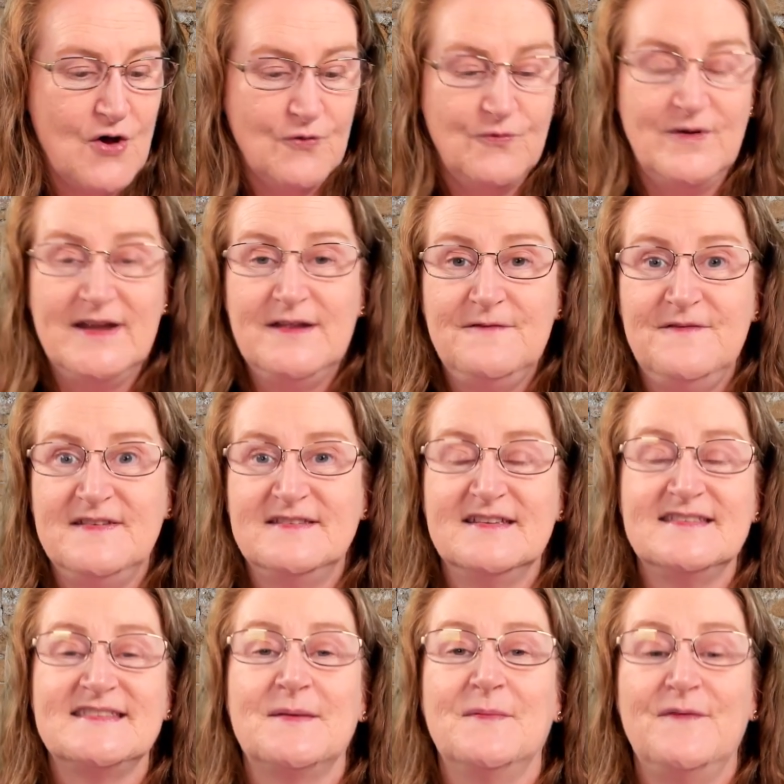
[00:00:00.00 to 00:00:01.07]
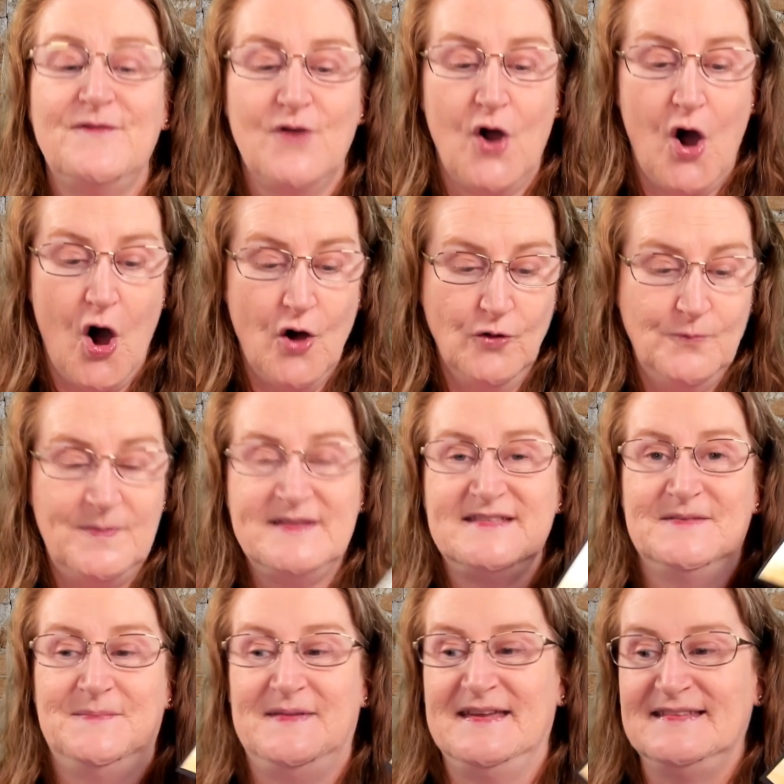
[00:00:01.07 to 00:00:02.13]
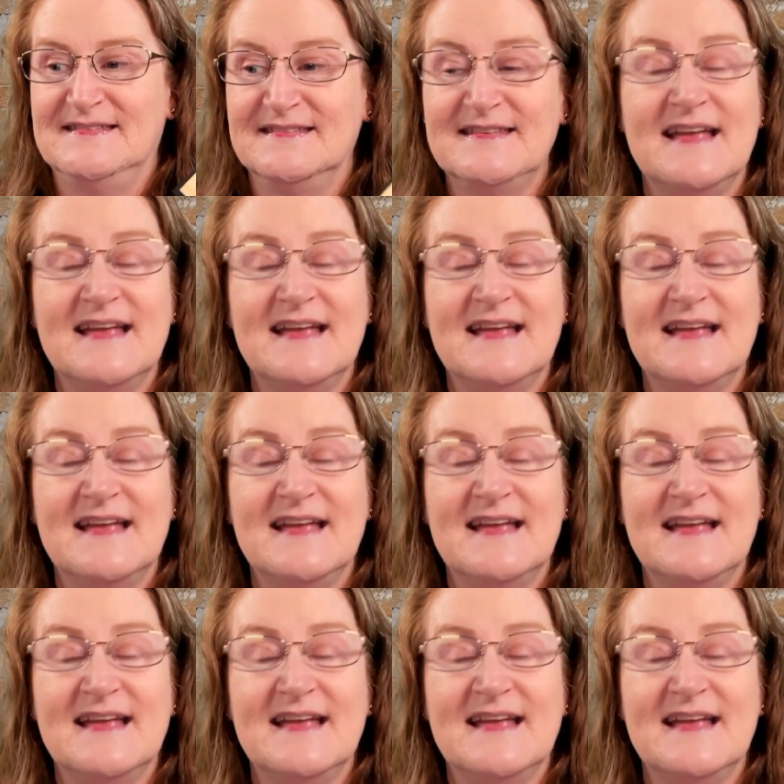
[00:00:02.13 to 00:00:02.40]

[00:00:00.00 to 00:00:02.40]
revisit some of your old bits and pieces